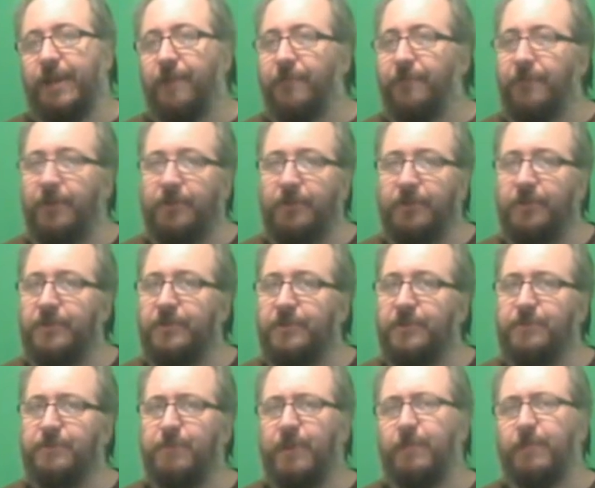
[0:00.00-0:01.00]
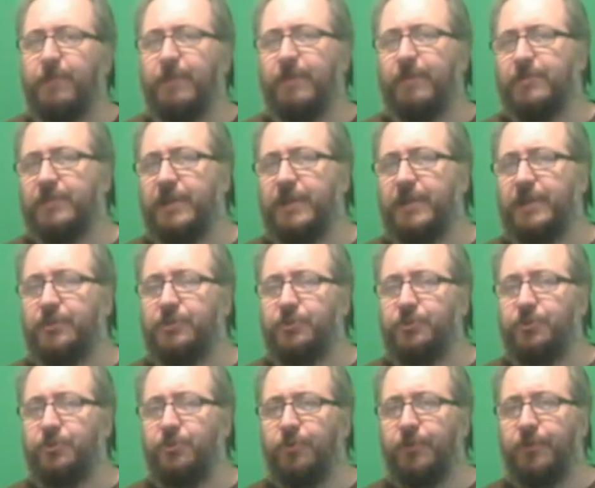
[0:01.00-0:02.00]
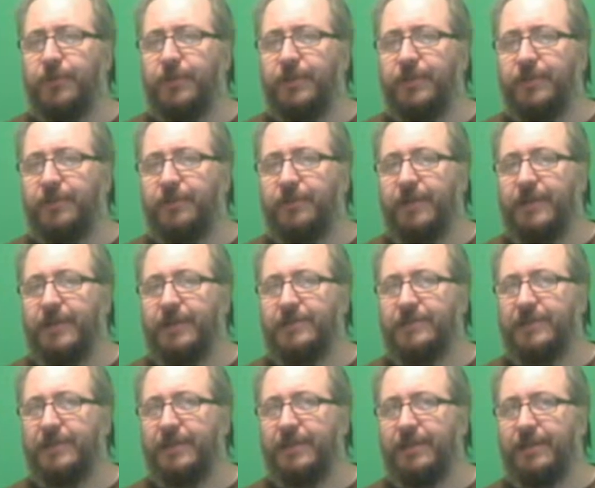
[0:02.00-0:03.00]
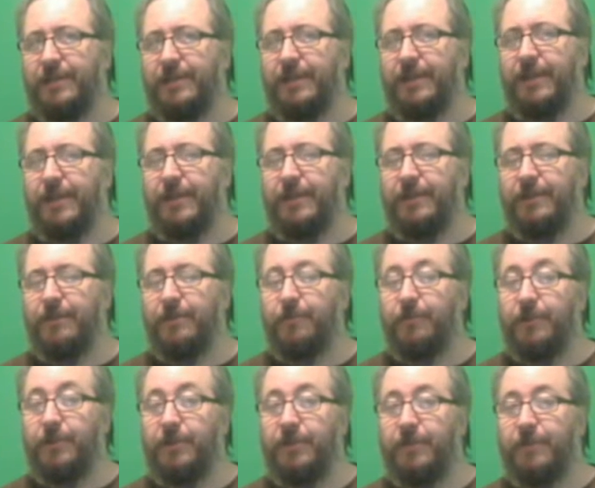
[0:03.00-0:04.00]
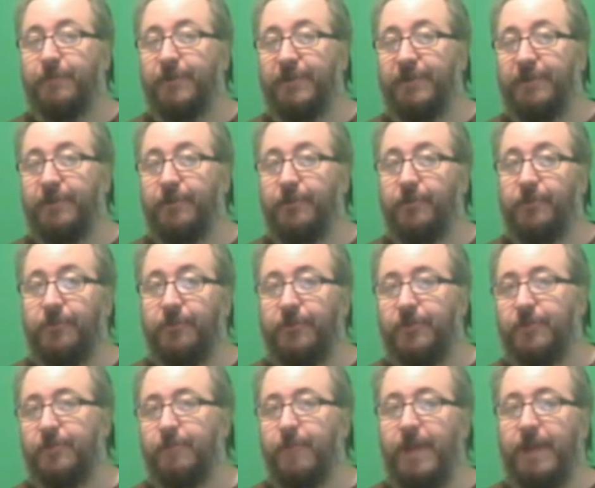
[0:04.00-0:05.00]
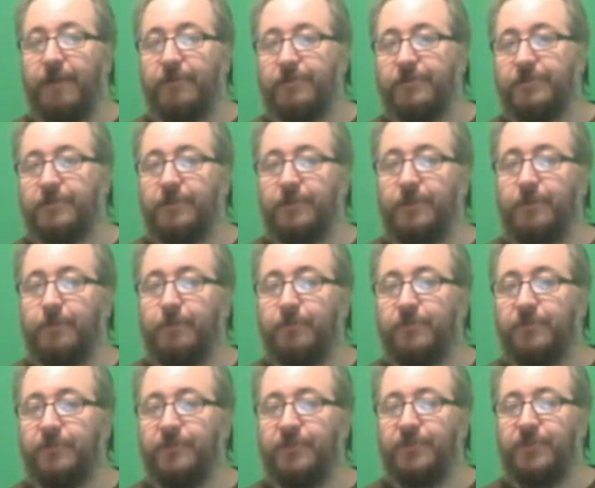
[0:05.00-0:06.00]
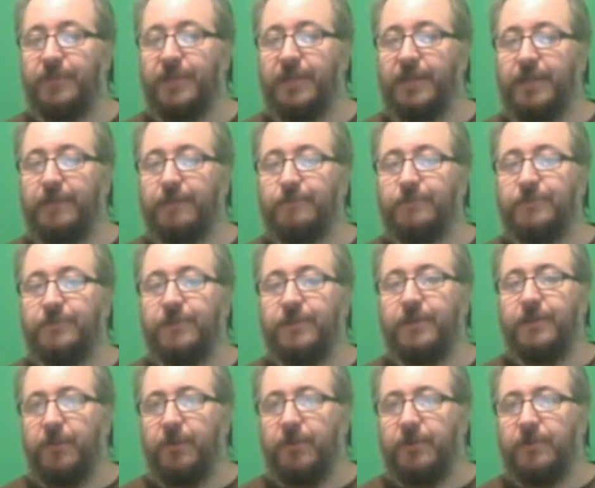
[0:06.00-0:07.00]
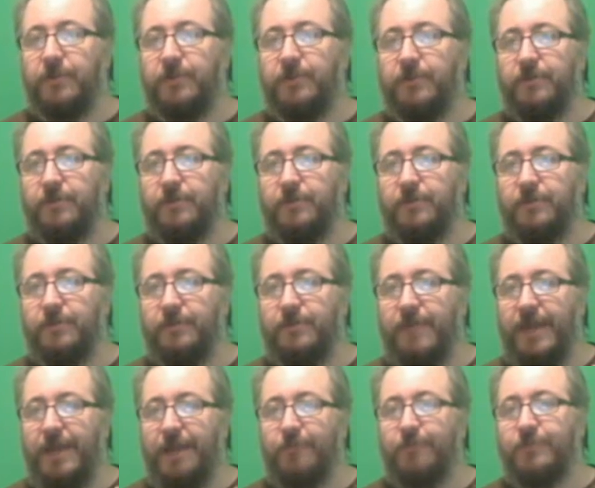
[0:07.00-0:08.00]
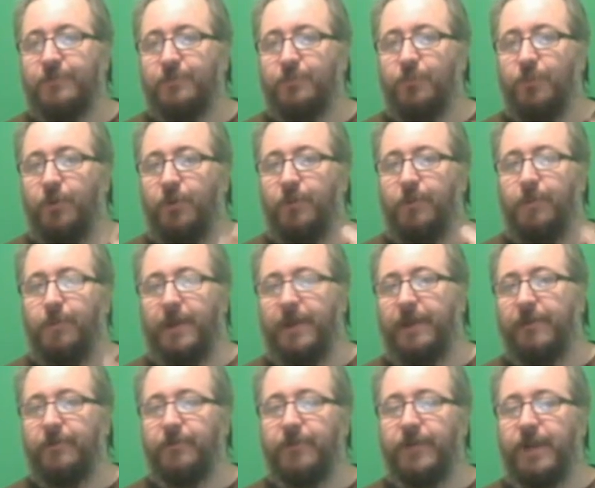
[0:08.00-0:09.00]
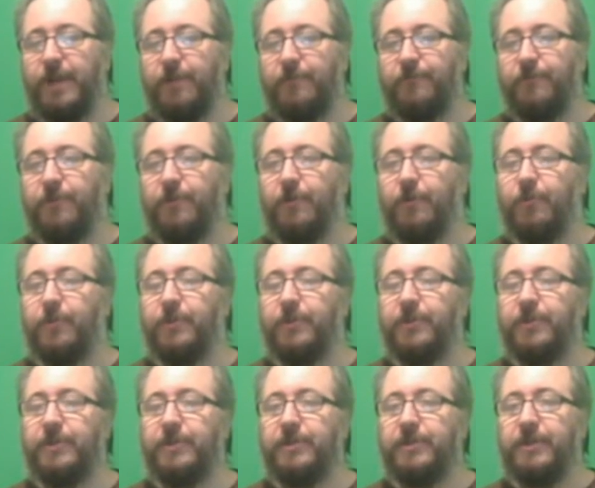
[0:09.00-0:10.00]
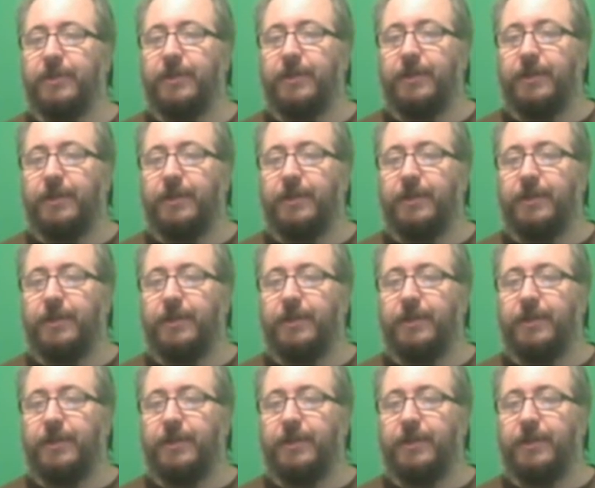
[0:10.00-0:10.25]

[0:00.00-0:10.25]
I felt that Spider-Man was kind of shoehorned in at the last second and didn't really need to be there other than to balance the numbers of the teams. But that was one minor downfall with it